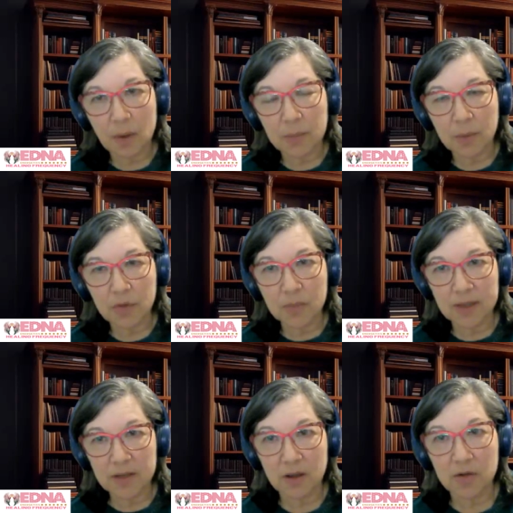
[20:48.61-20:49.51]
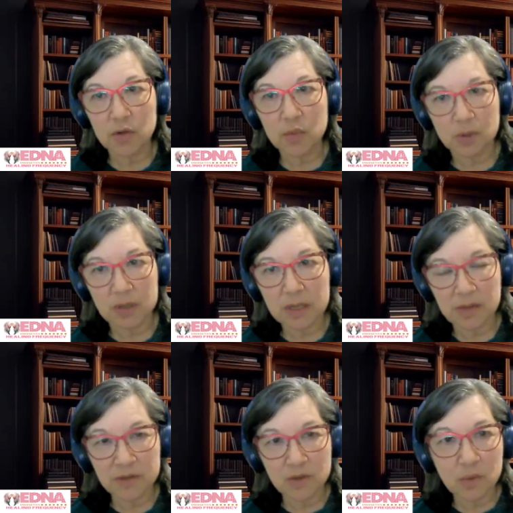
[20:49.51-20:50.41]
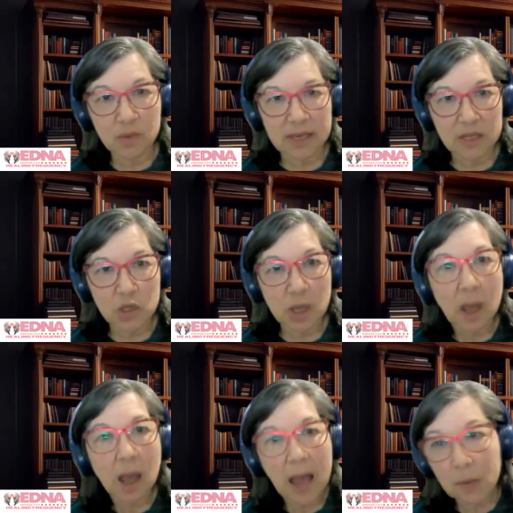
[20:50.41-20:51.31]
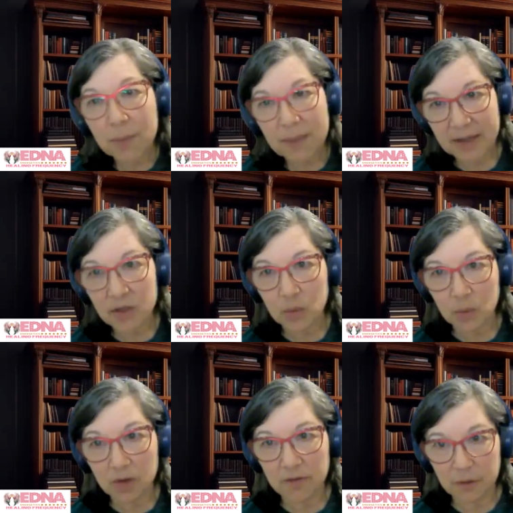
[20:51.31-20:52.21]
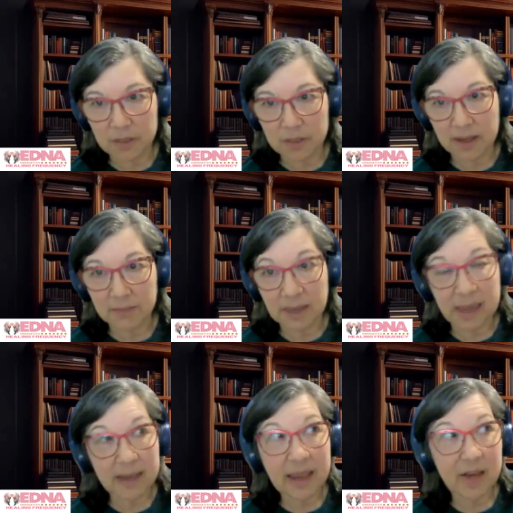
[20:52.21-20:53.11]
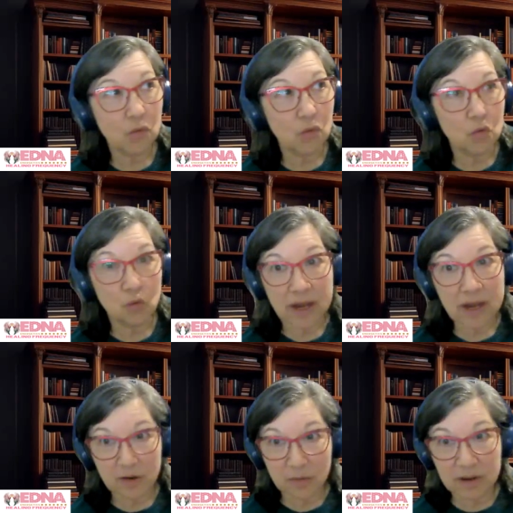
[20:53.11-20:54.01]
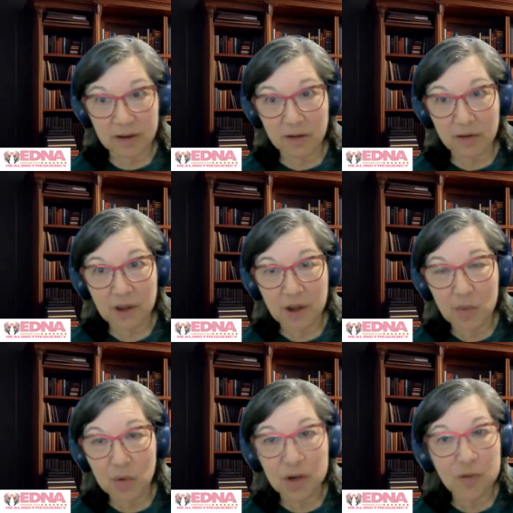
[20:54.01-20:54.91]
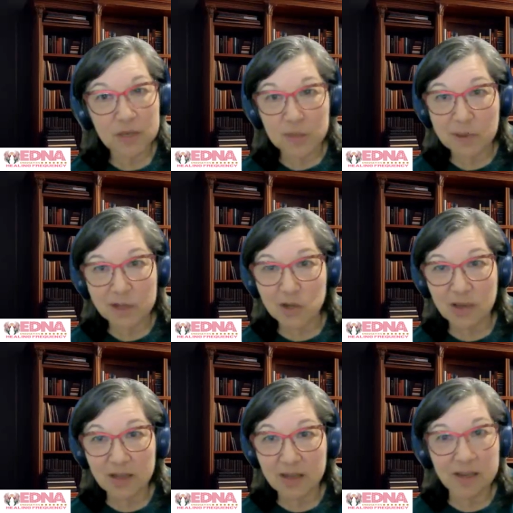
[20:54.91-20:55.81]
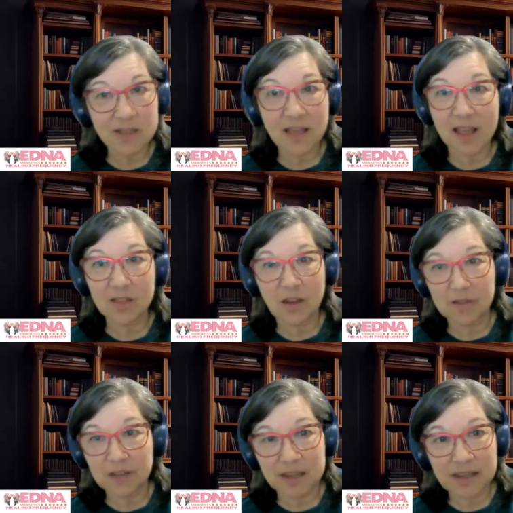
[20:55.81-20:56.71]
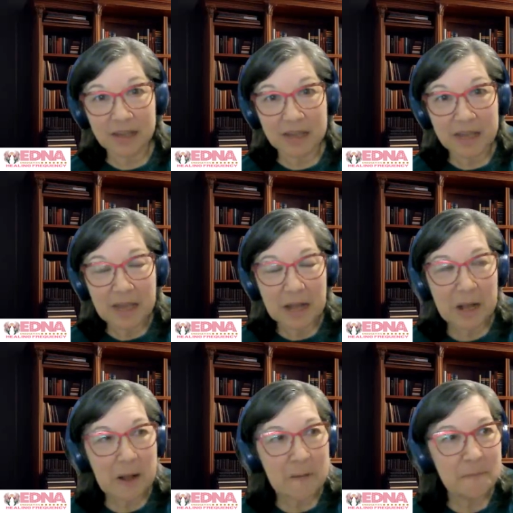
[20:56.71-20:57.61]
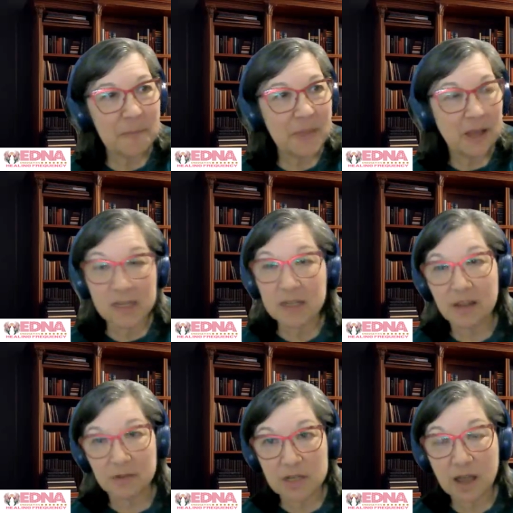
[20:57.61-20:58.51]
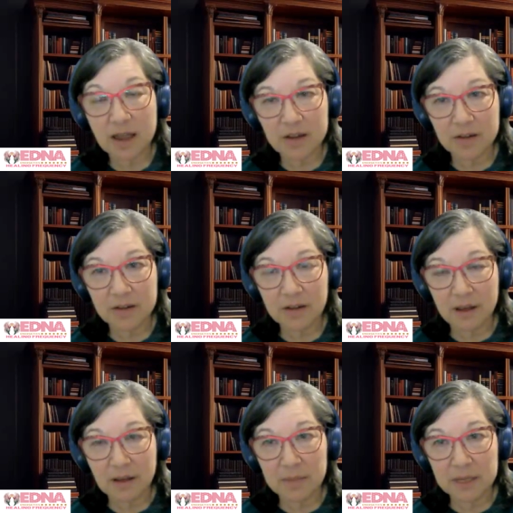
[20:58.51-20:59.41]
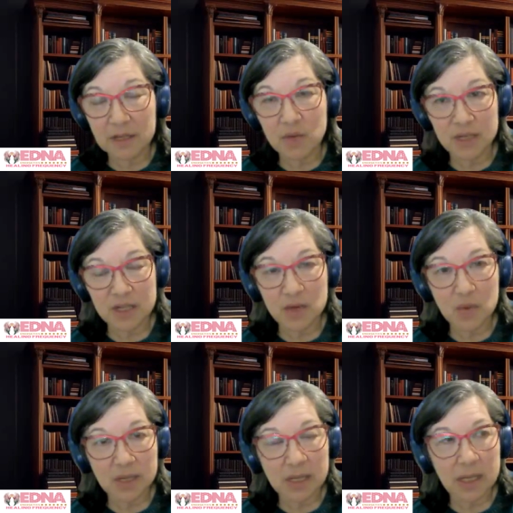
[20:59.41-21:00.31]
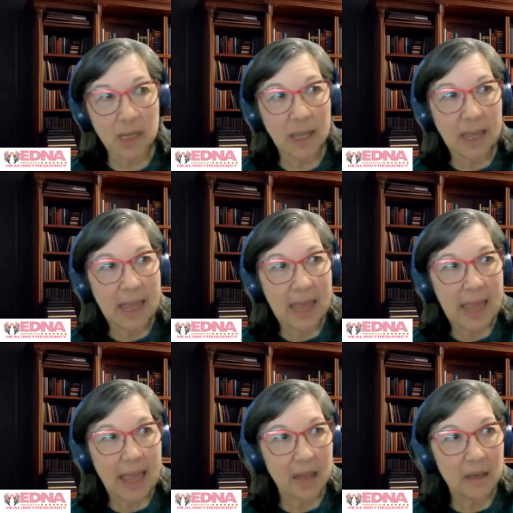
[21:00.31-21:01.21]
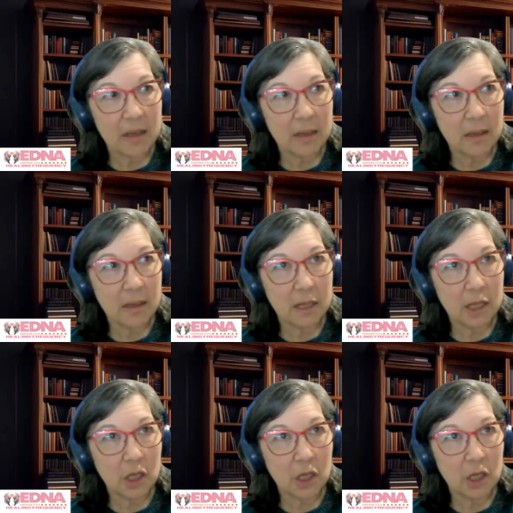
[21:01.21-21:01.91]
when both of my daughters were of school age, I went back to work full time. And I had a great career working with special ed kids. I loved it until I retired in 2020. And